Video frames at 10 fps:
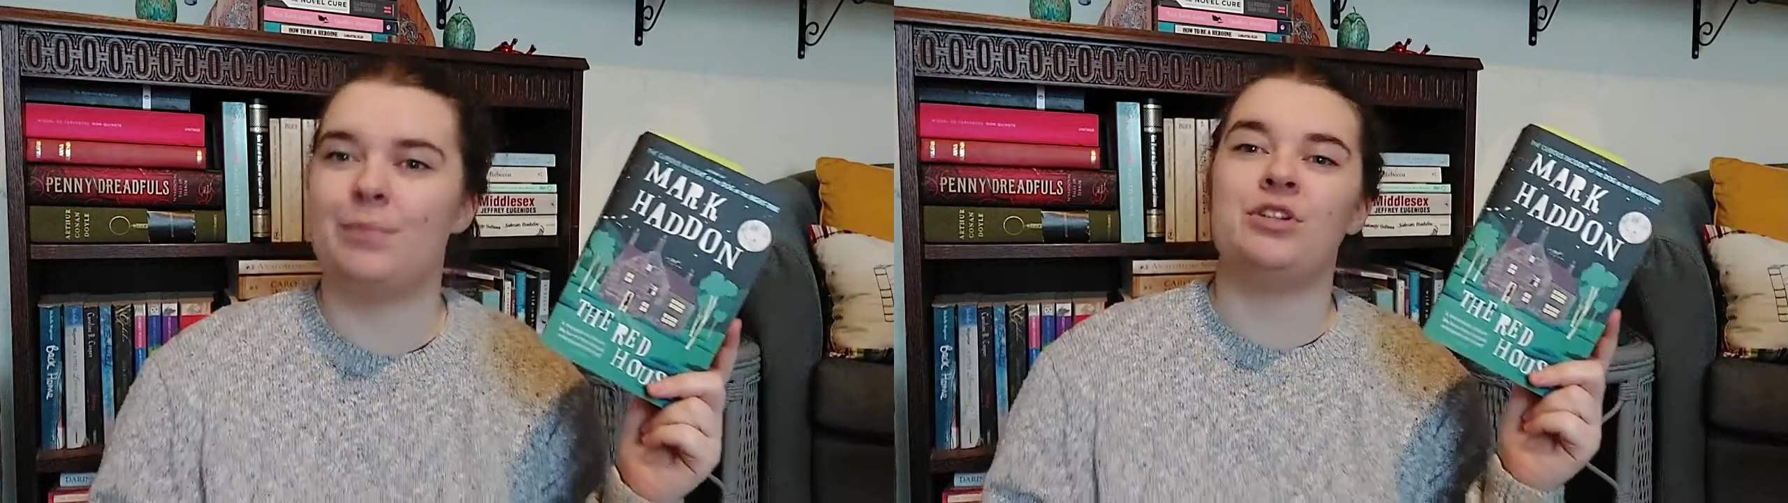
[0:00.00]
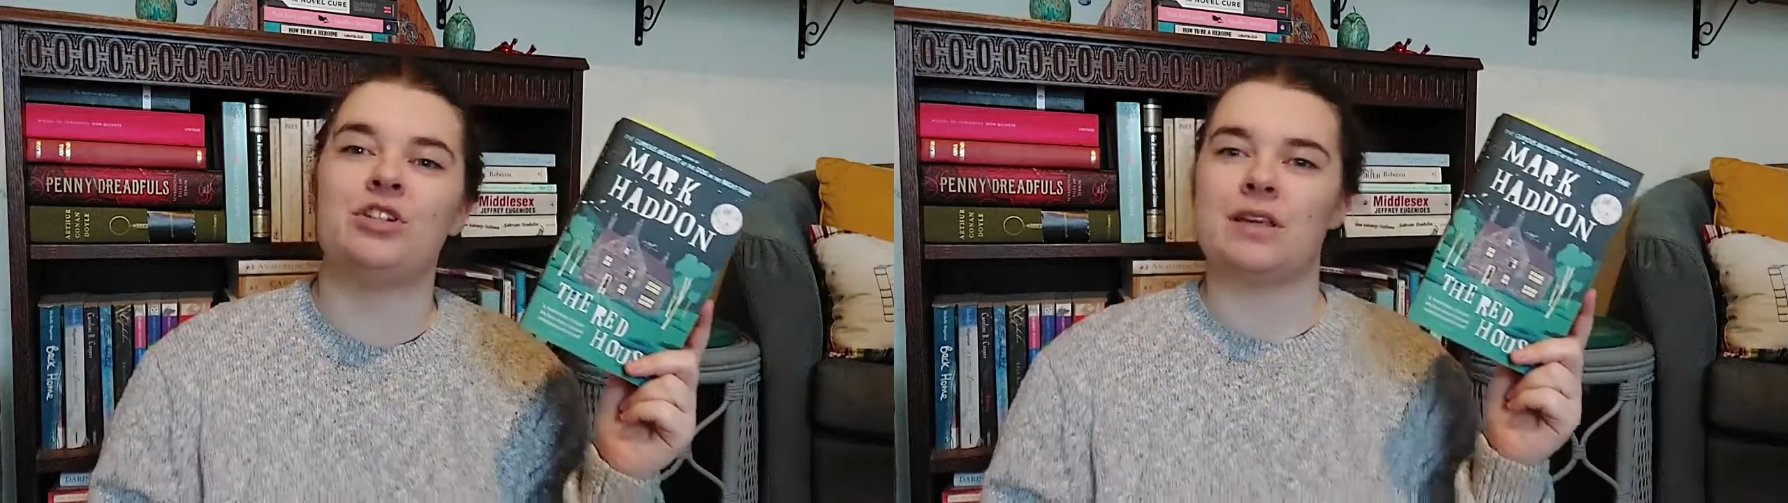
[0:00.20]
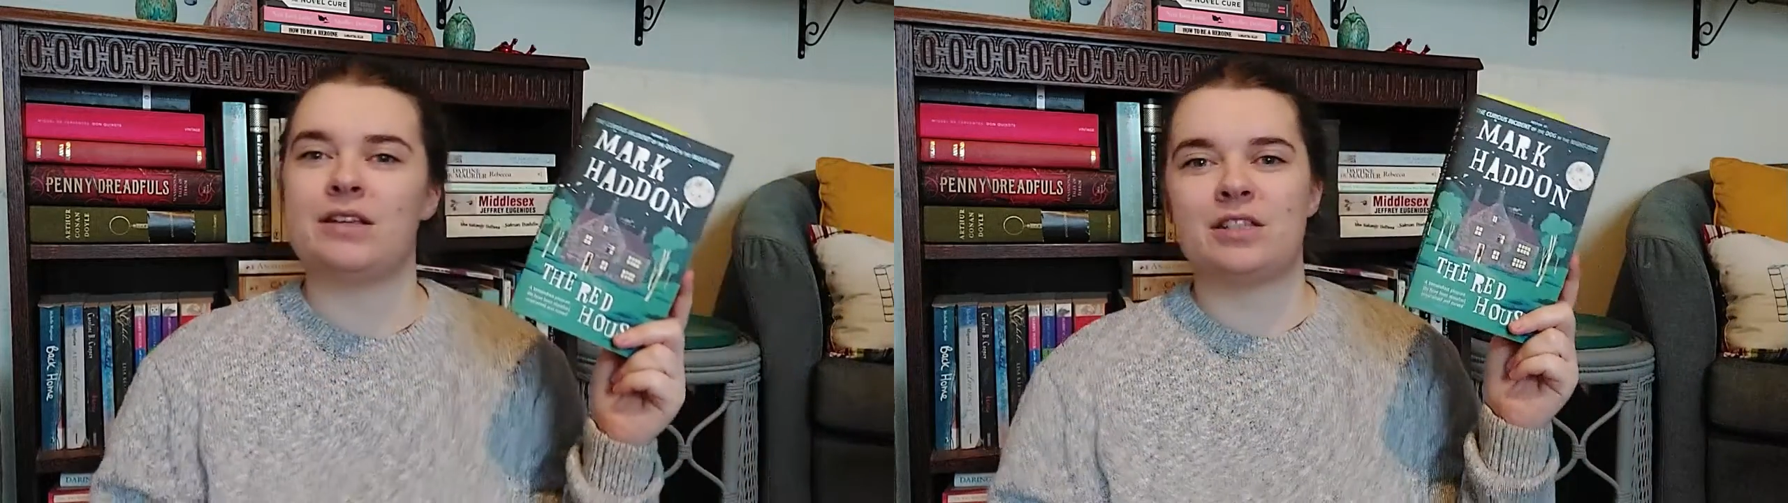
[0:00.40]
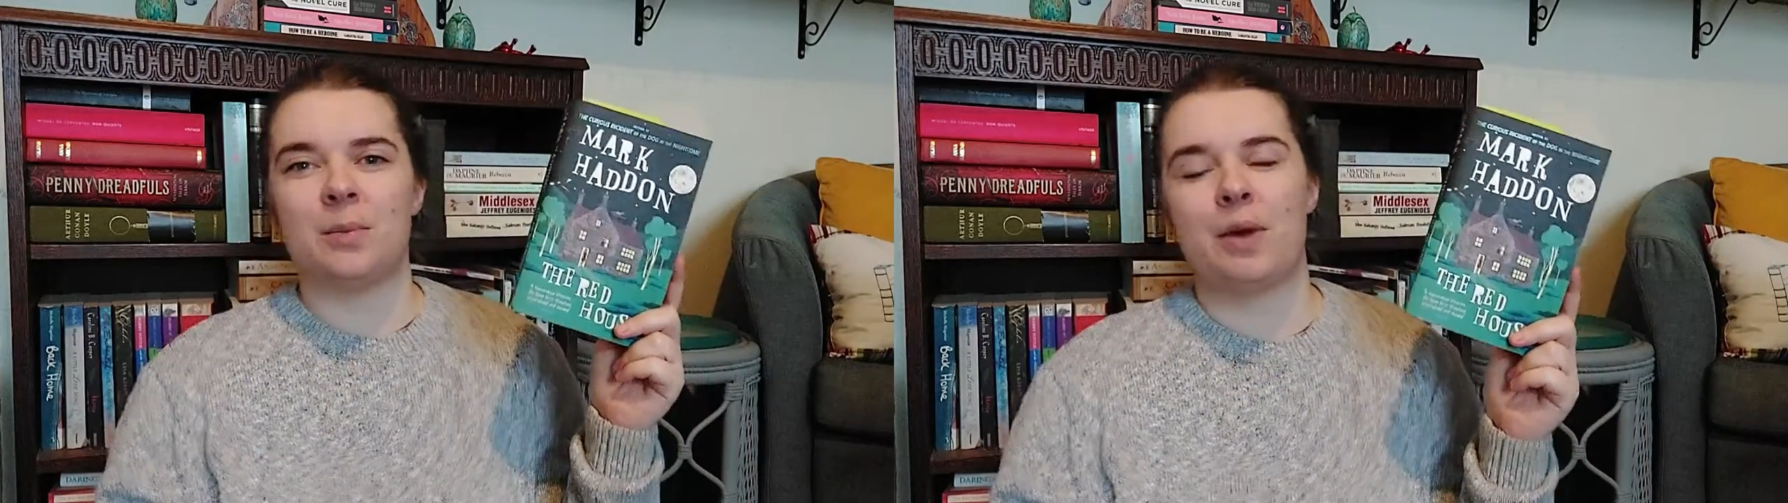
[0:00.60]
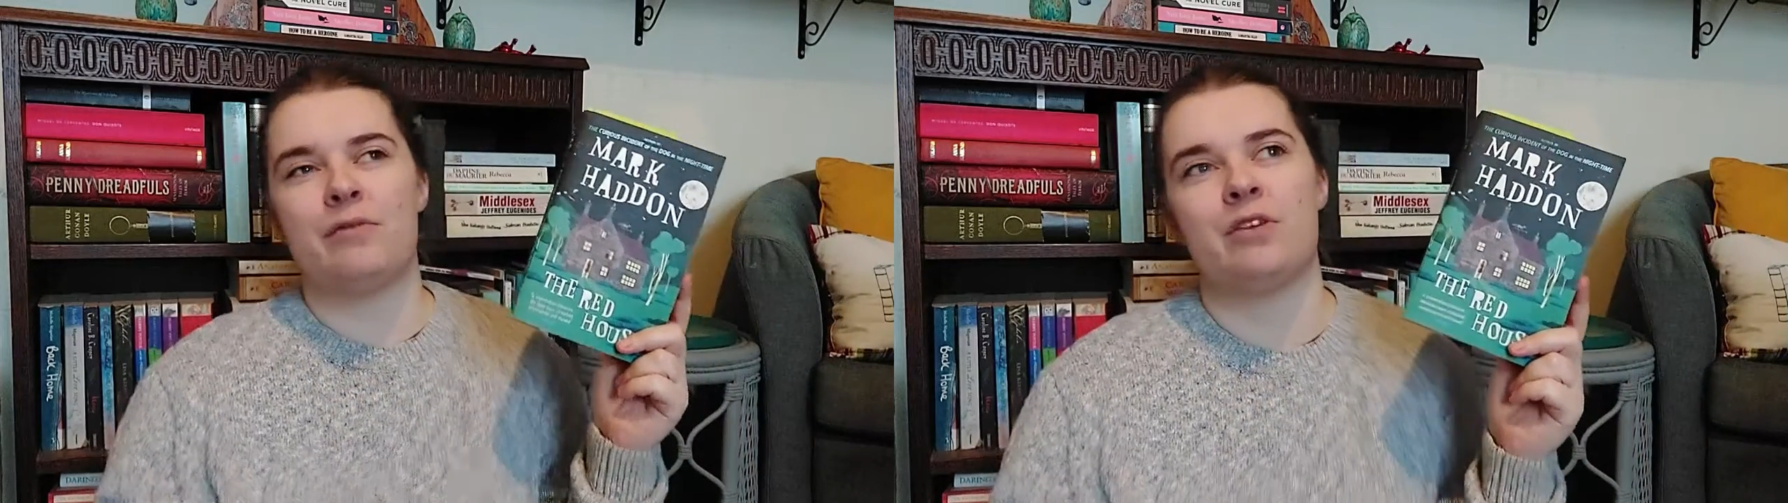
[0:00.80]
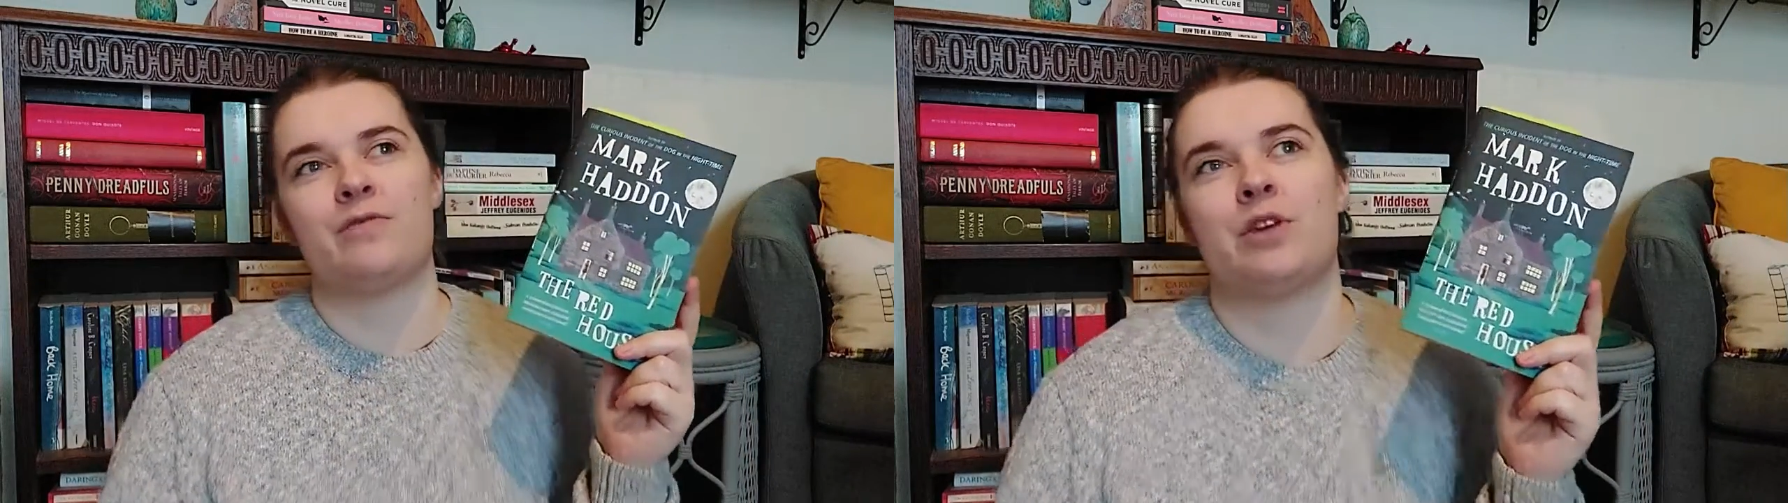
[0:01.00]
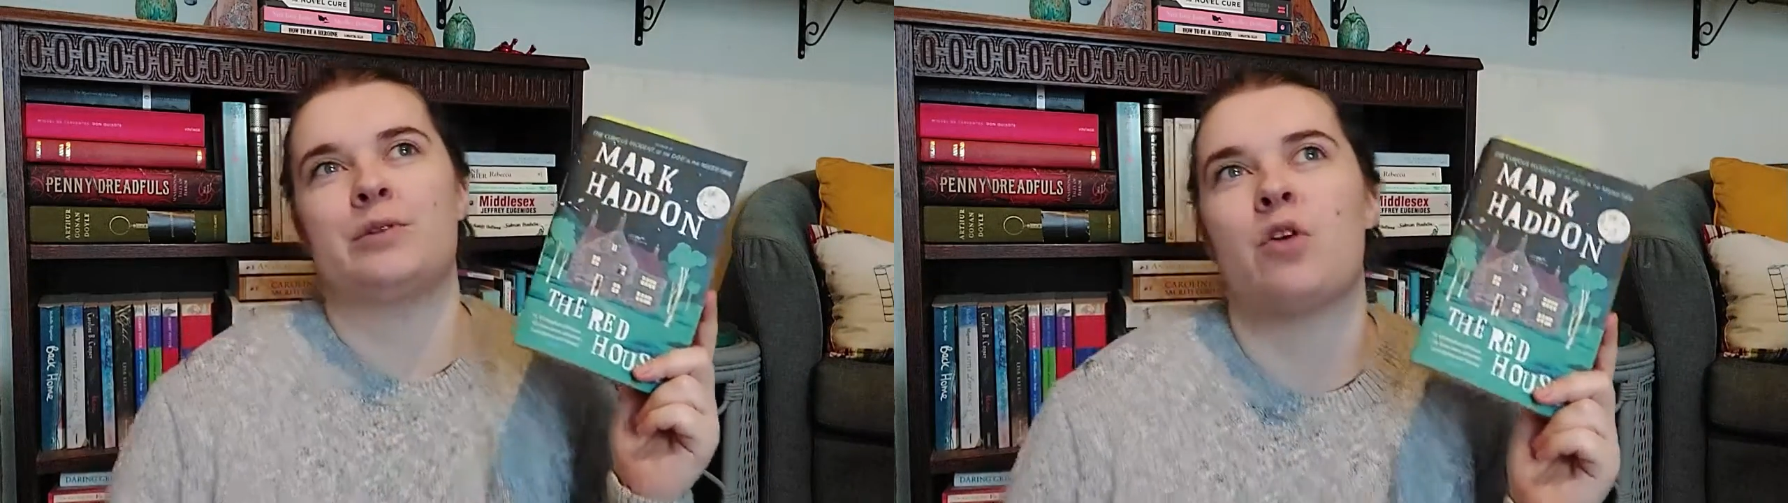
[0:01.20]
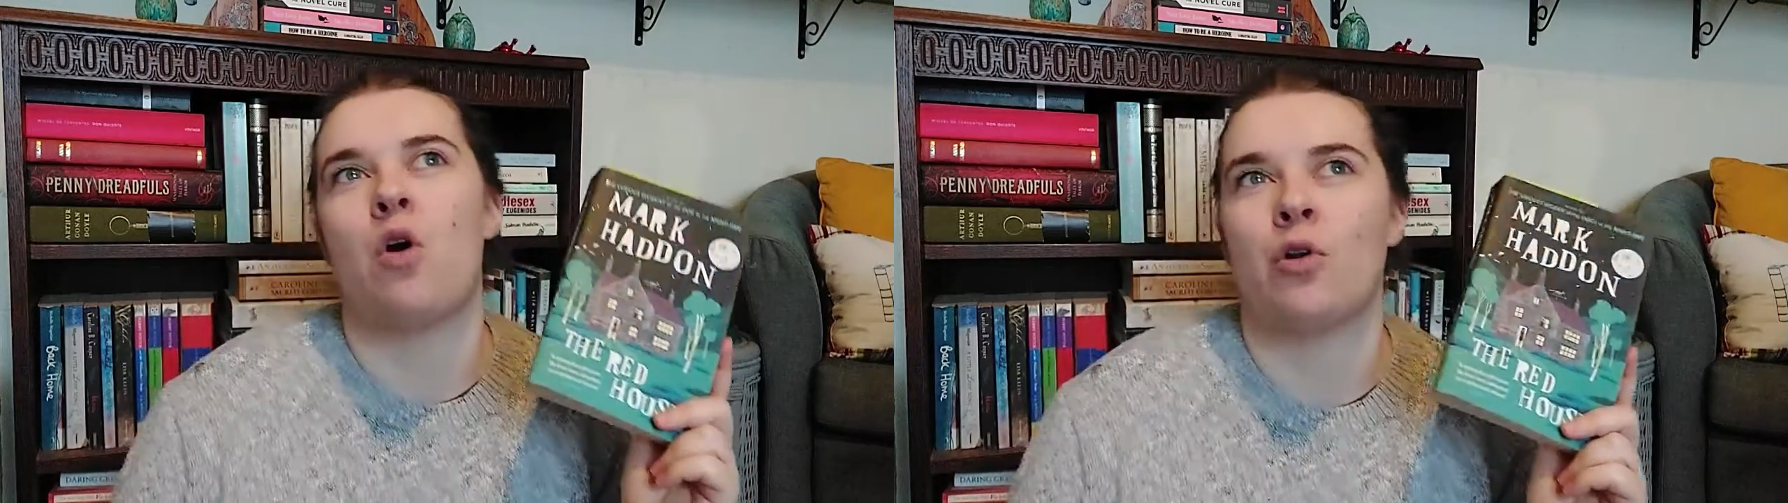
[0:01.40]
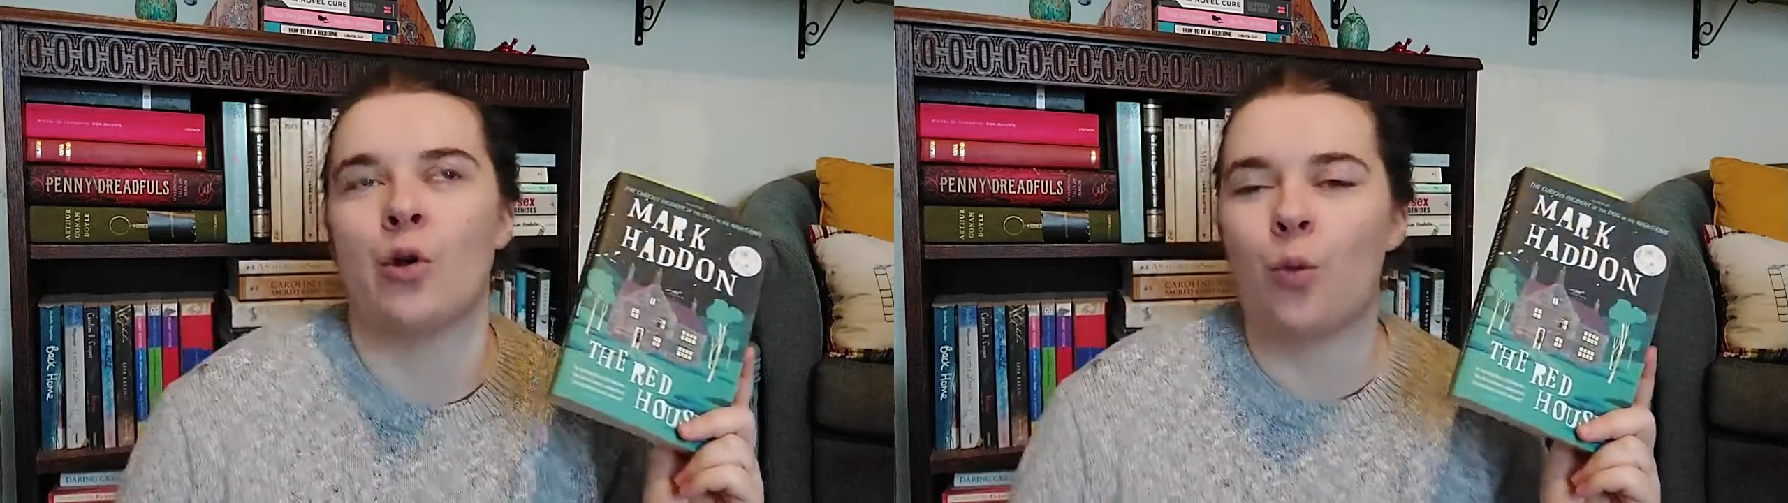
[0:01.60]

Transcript: but just like some of the views on